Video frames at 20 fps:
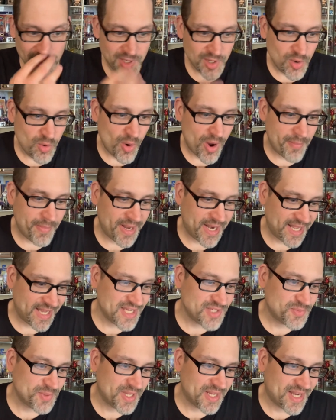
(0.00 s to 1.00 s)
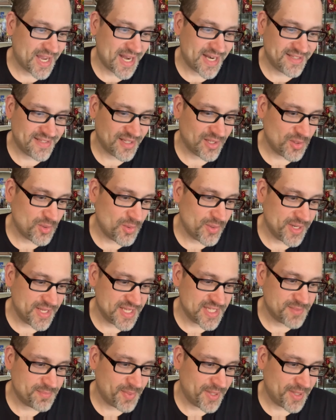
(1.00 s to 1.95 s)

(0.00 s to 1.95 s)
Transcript: who I mean, I guess we could kind of tell who it is,